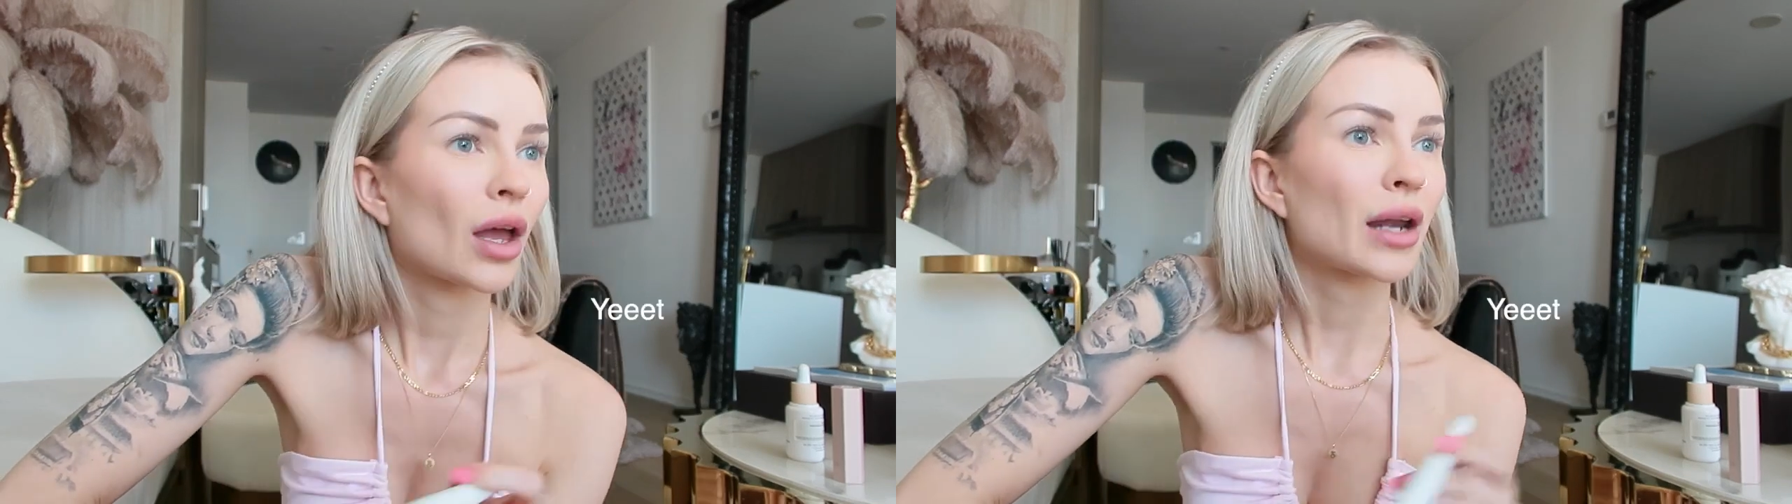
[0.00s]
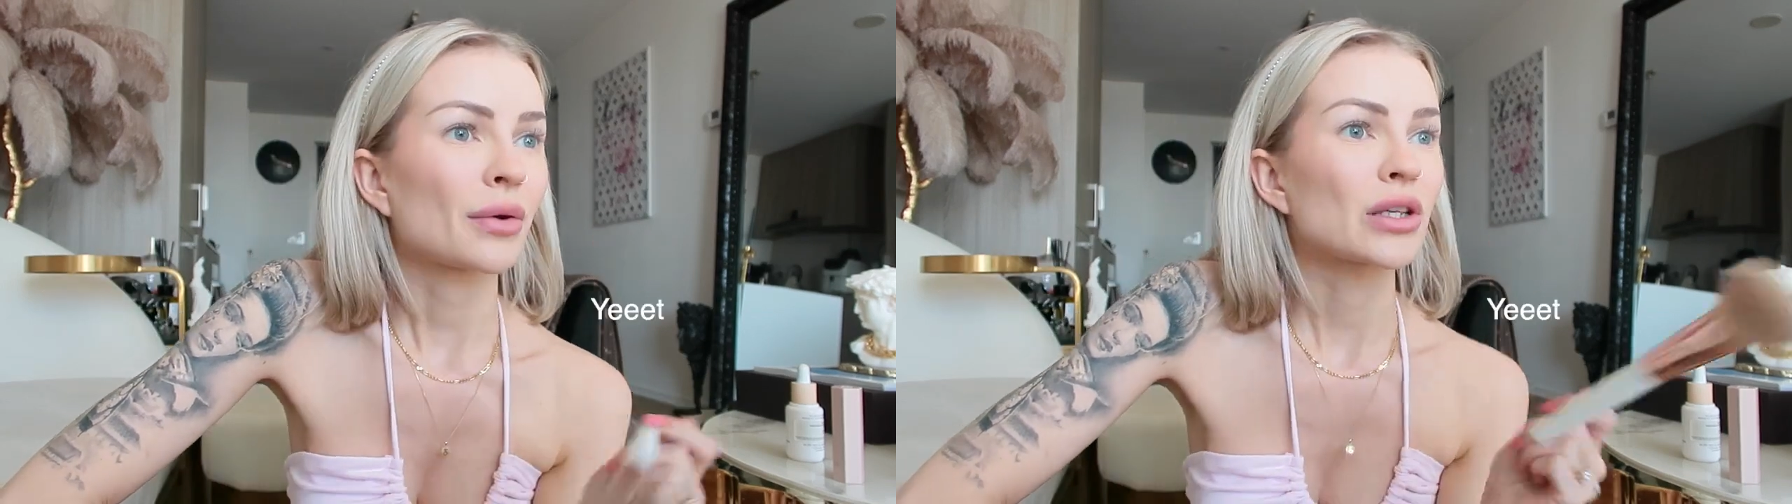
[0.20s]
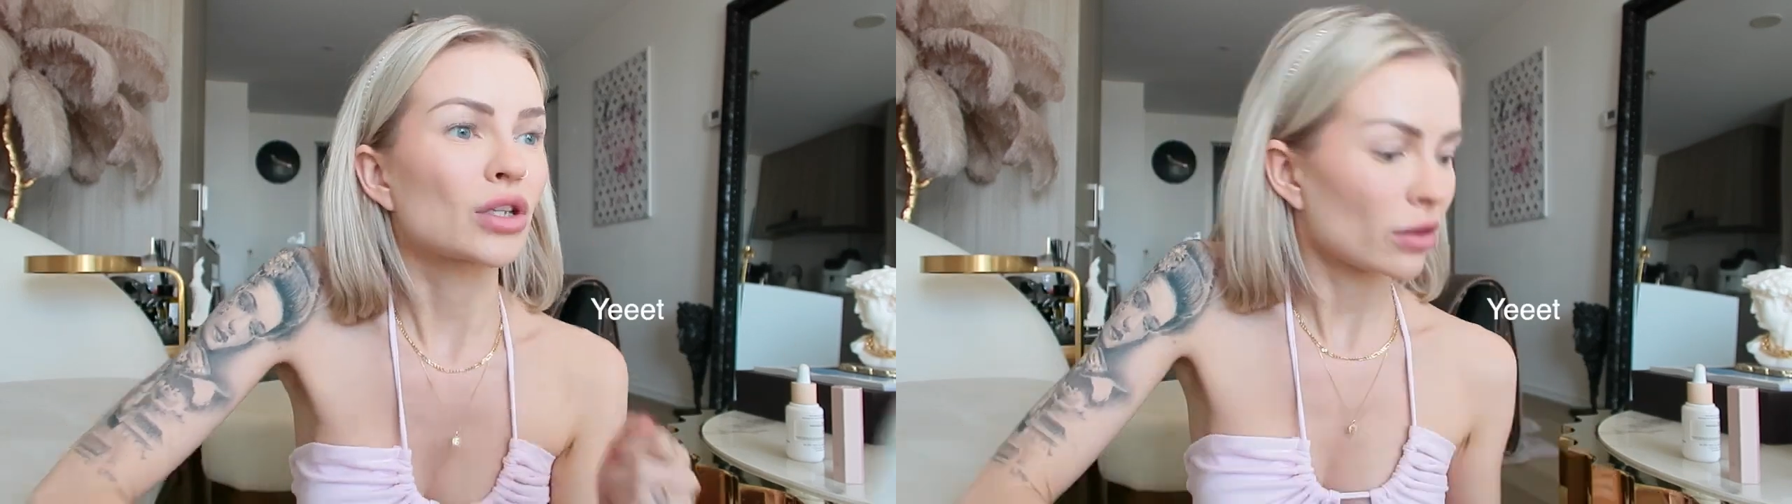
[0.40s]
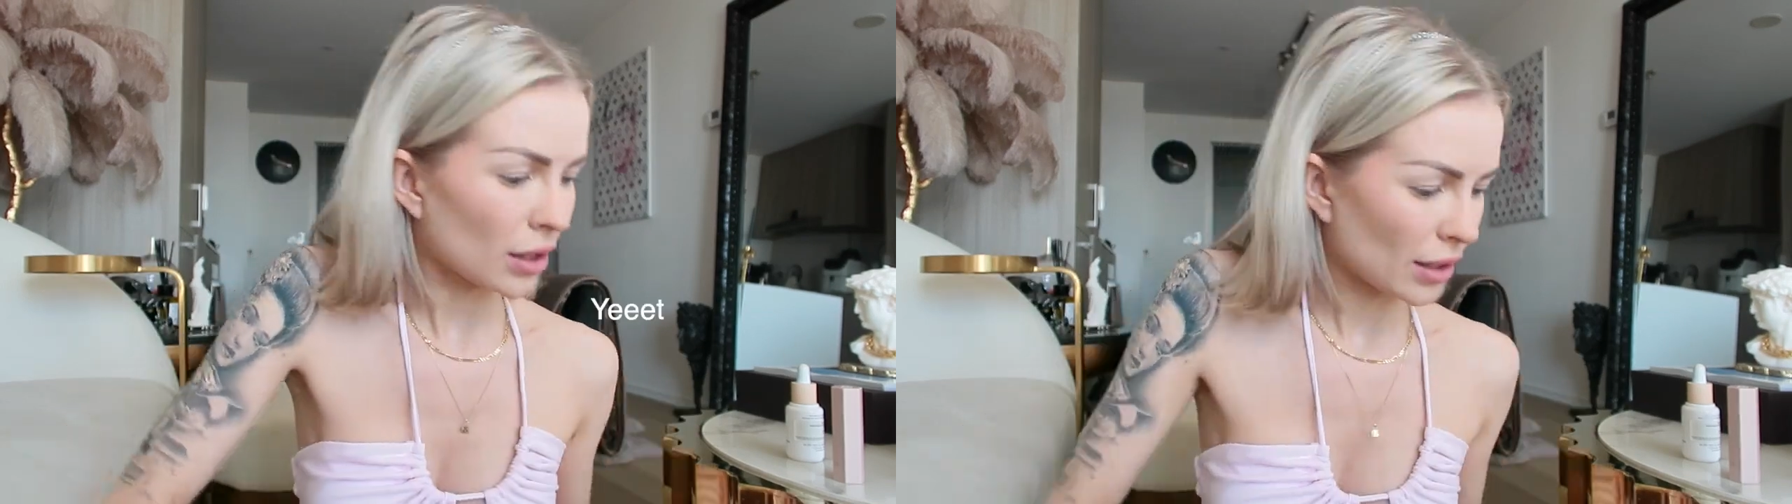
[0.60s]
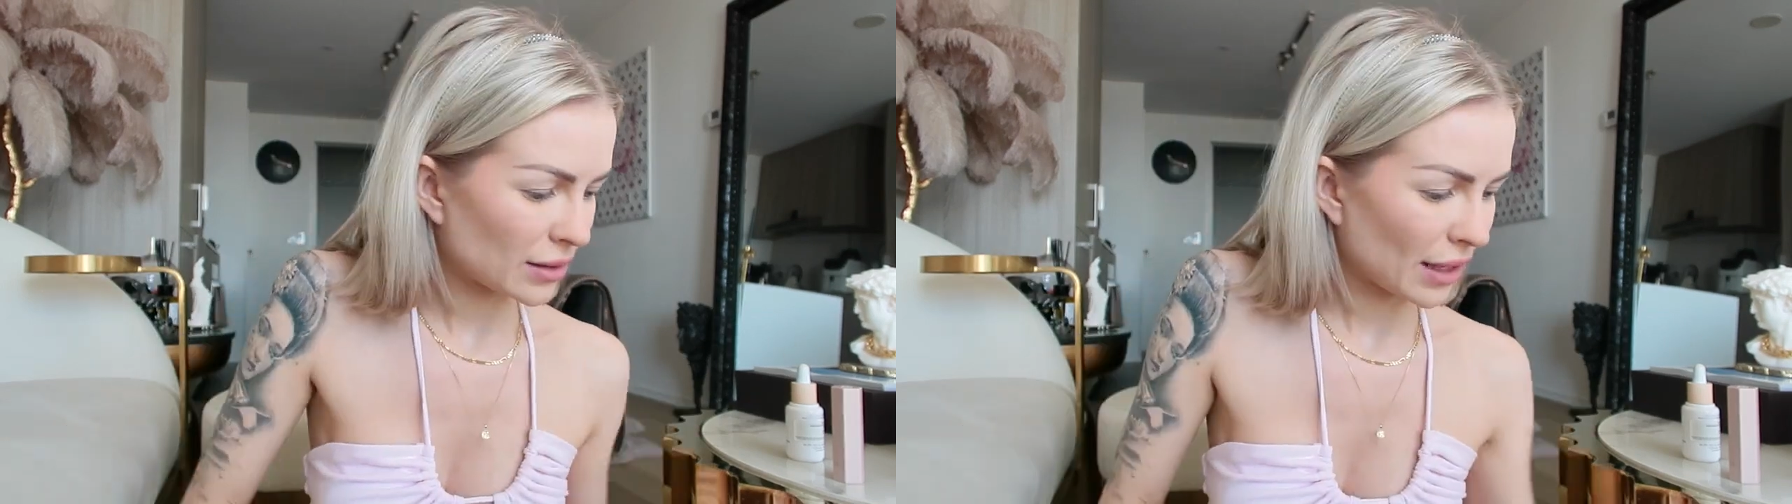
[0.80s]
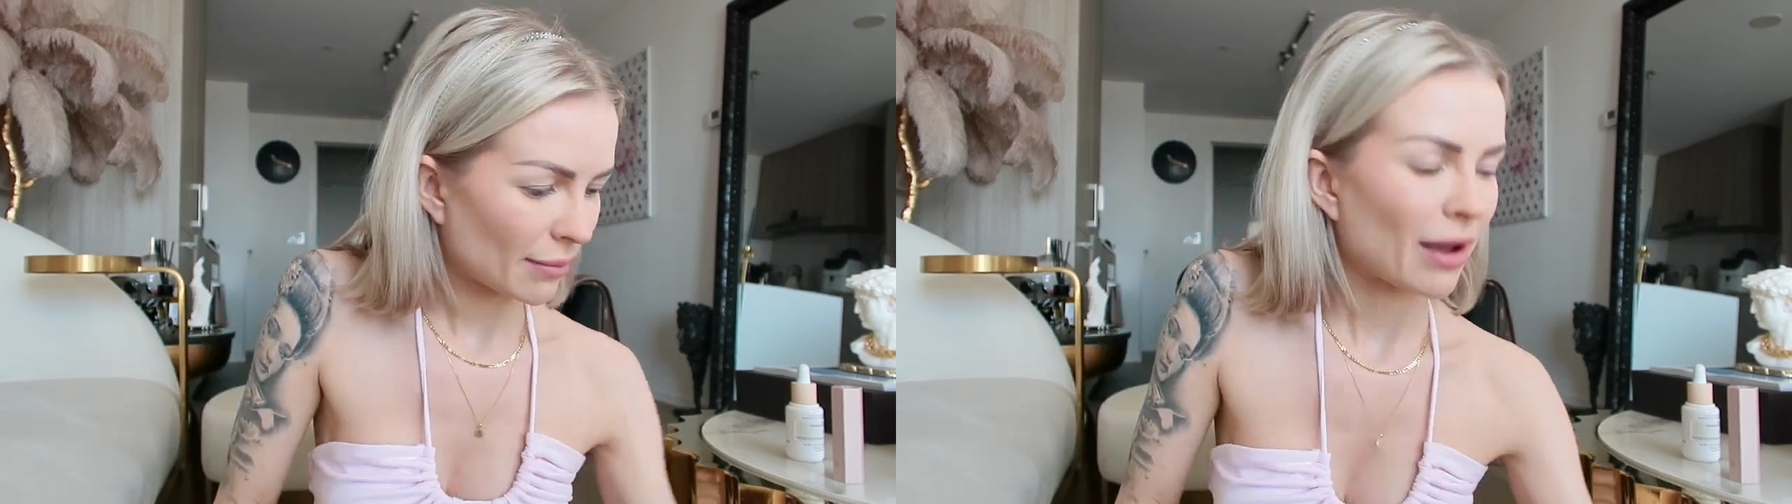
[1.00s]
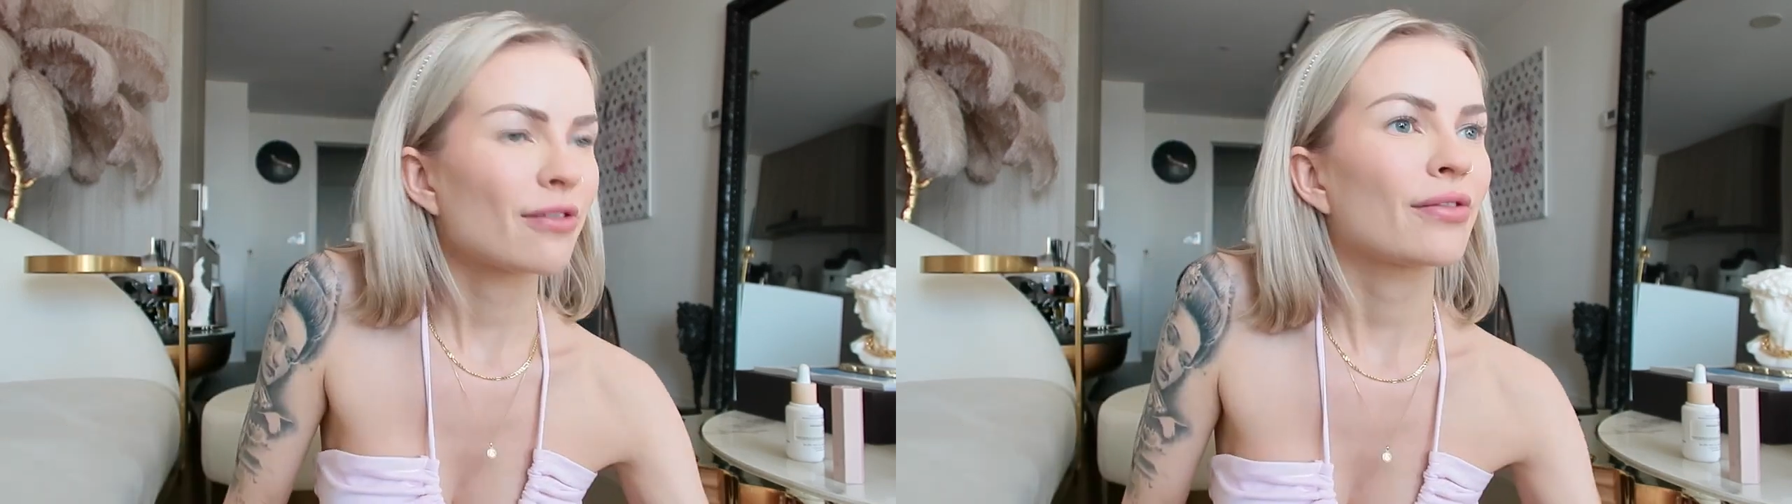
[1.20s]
Anyways, good thing I set my